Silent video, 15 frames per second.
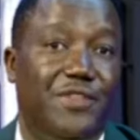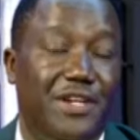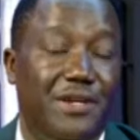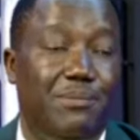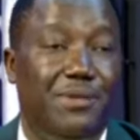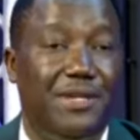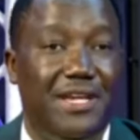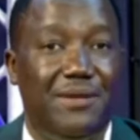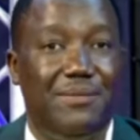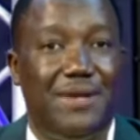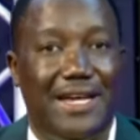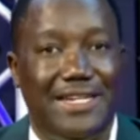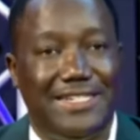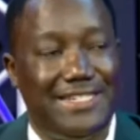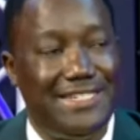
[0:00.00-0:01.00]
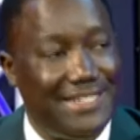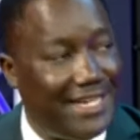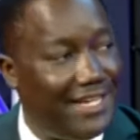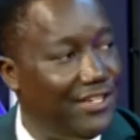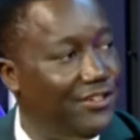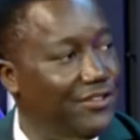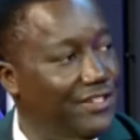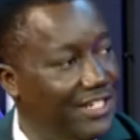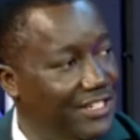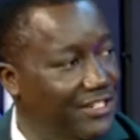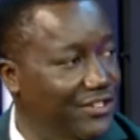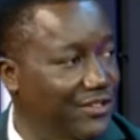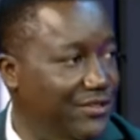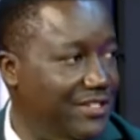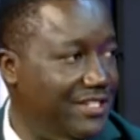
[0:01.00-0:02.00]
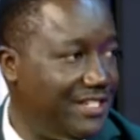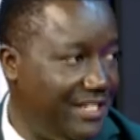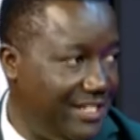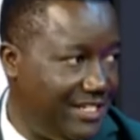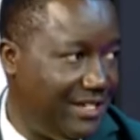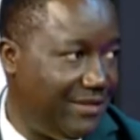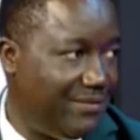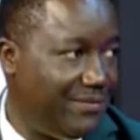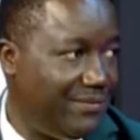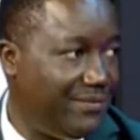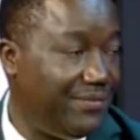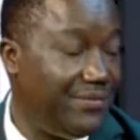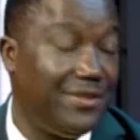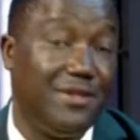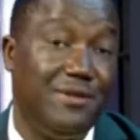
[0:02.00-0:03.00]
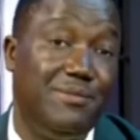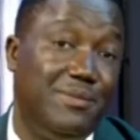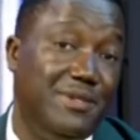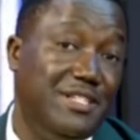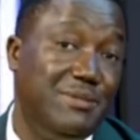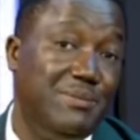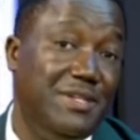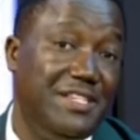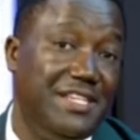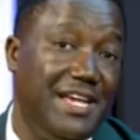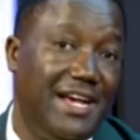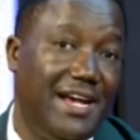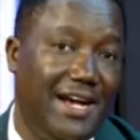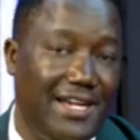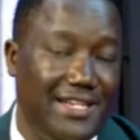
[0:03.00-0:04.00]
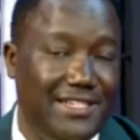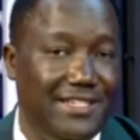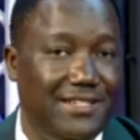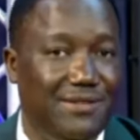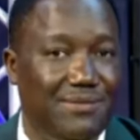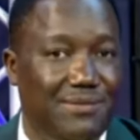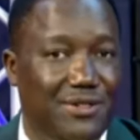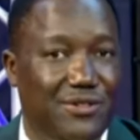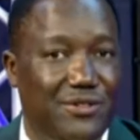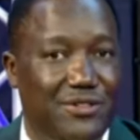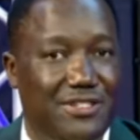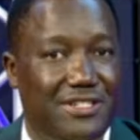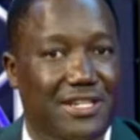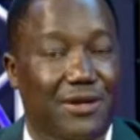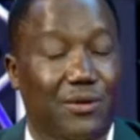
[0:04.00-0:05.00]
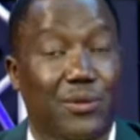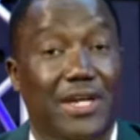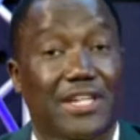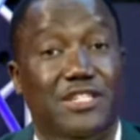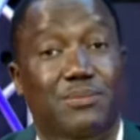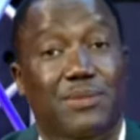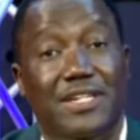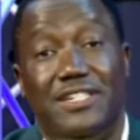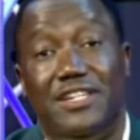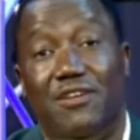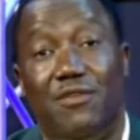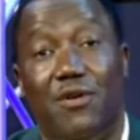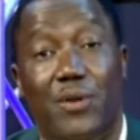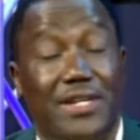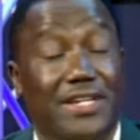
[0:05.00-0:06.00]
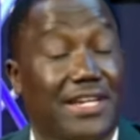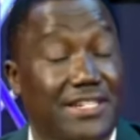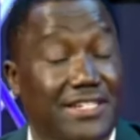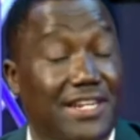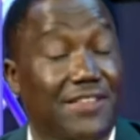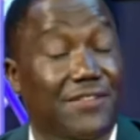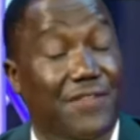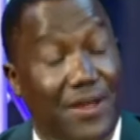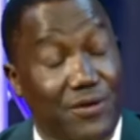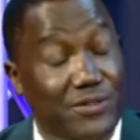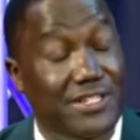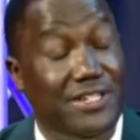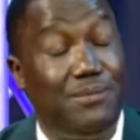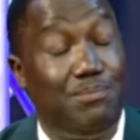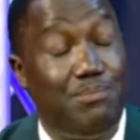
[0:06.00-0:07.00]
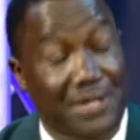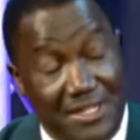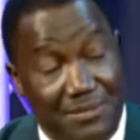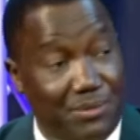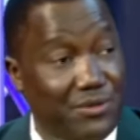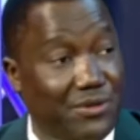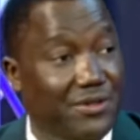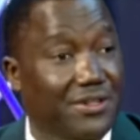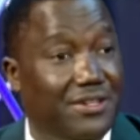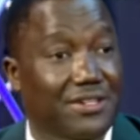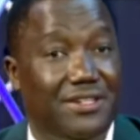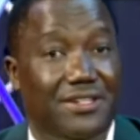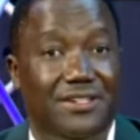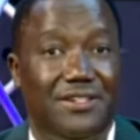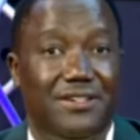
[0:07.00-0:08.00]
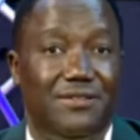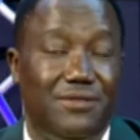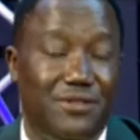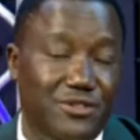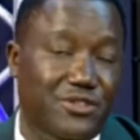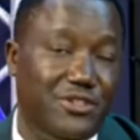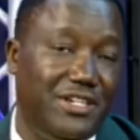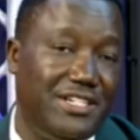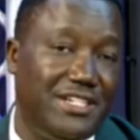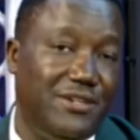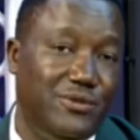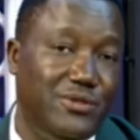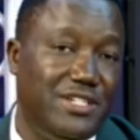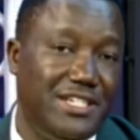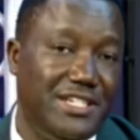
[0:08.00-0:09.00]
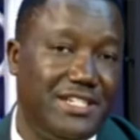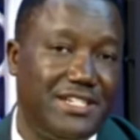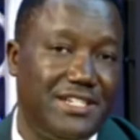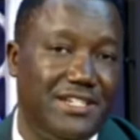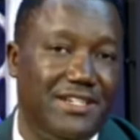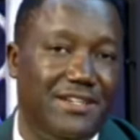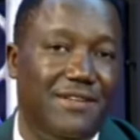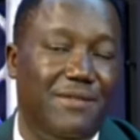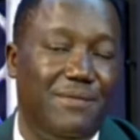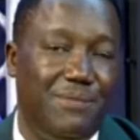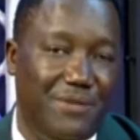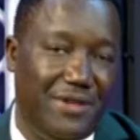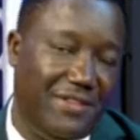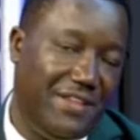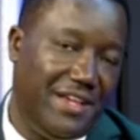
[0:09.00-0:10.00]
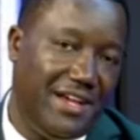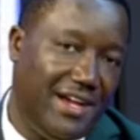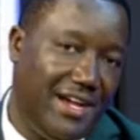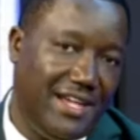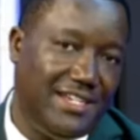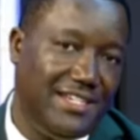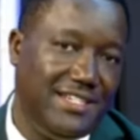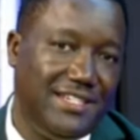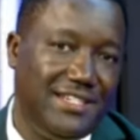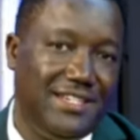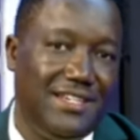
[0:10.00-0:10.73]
3 p.m. at Nyayo National Stadium. Please be there early because we are expecting over 100,000 people for you to get a good seat. Be there early.